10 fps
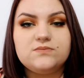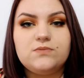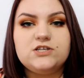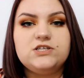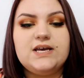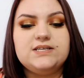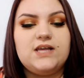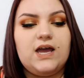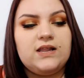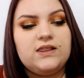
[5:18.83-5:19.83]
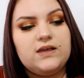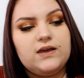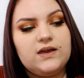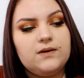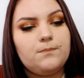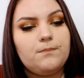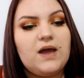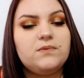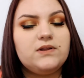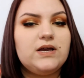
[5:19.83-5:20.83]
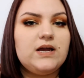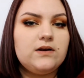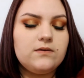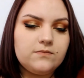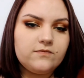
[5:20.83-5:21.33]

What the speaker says: much as like the Maybelline